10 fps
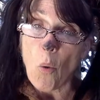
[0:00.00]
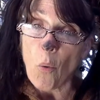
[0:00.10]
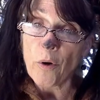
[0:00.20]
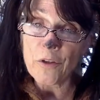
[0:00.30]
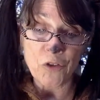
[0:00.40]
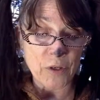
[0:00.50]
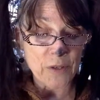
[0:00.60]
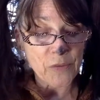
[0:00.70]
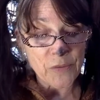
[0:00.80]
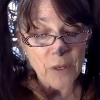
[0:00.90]

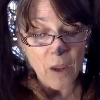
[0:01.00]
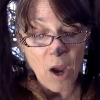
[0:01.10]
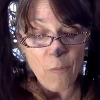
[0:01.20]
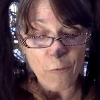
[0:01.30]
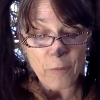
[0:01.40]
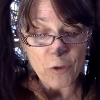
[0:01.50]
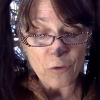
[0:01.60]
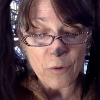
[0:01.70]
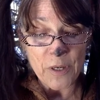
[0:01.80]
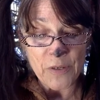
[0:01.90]
Oranges come from
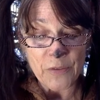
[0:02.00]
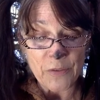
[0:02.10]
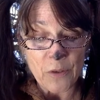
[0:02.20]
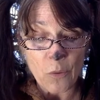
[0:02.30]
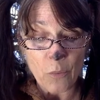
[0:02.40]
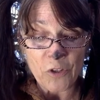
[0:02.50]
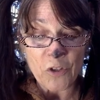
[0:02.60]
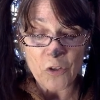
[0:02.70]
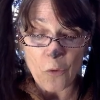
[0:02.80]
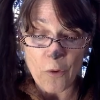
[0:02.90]
trees, which
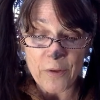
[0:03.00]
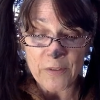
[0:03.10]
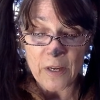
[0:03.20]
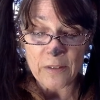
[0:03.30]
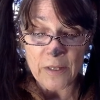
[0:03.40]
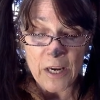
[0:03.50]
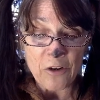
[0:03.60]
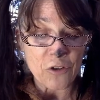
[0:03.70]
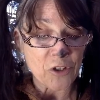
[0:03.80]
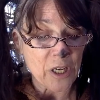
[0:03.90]
store the sun's
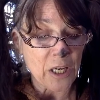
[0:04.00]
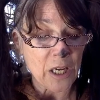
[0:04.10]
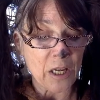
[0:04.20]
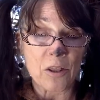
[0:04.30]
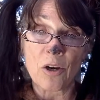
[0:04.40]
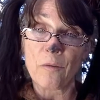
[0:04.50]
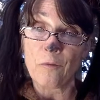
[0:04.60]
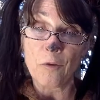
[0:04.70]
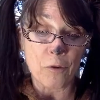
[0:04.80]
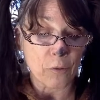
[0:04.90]
energy in their
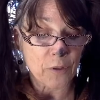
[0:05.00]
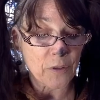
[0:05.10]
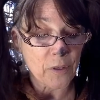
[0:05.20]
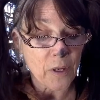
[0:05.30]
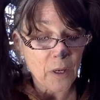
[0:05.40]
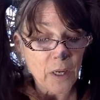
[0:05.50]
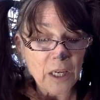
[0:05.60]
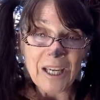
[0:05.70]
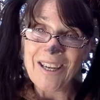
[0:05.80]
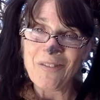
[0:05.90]
fruit.
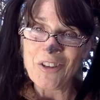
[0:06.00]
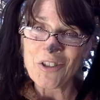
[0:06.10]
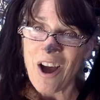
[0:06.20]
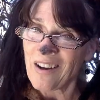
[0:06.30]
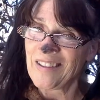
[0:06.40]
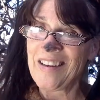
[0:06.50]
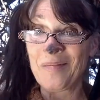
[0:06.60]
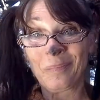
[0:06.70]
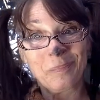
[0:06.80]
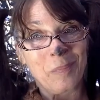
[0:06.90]
Even chocolate,
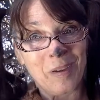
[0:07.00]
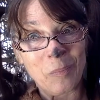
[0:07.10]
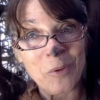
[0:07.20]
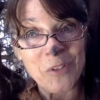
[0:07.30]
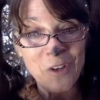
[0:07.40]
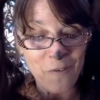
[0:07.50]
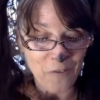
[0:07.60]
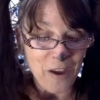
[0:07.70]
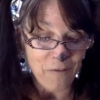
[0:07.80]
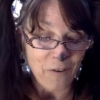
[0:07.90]
my personal
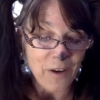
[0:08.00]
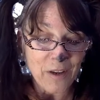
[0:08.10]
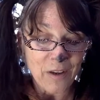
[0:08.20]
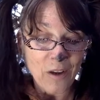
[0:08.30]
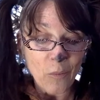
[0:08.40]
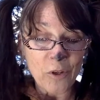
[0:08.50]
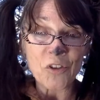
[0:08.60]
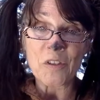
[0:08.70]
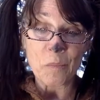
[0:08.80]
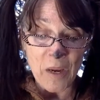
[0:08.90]
favorite,
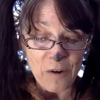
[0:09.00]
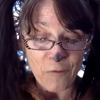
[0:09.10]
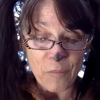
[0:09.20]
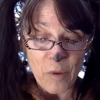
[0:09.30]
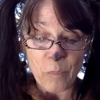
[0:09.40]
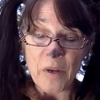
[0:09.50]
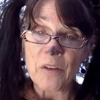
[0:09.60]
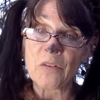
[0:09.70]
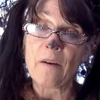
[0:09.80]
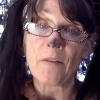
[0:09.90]
which is made from the
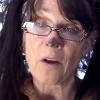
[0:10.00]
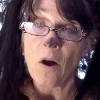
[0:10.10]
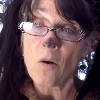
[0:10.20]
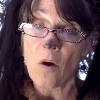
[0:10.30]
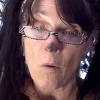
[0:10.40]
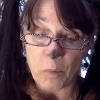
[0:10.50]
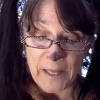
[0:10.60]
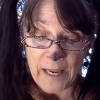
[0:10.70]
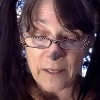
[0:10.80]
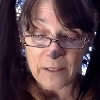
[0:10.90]
beans of the cocoa
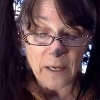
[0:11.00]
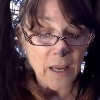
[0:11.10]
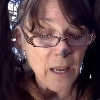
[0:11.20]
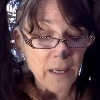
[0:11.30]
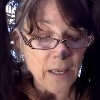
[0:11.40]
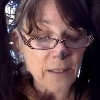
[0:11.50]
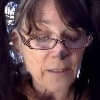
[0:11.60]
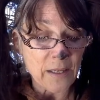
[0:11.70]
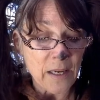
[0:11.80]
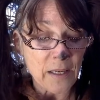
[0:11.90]
plant,
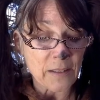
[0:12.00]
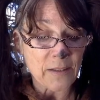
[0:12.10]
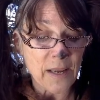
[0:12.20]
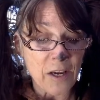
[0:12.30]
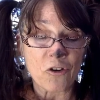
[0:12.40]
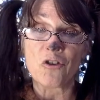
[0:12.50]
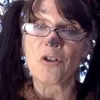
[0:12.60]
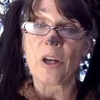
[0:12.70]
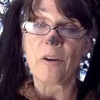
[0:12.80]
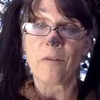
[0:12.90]
gets its
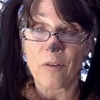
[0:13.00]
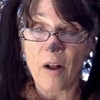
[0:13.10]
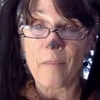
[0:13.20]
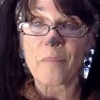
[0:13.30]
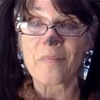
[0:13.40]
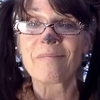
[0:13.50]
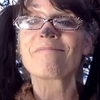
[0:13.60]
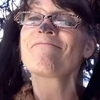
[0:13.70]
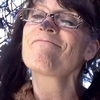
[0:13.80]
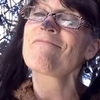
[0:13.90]
energy from
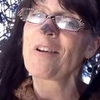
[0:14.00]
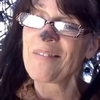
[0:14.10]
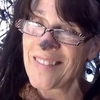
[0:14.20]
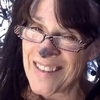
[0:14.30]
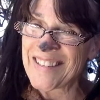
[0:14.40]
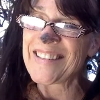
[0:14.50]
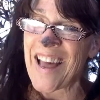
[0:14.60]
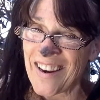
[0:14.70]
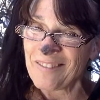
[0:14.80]
the sun.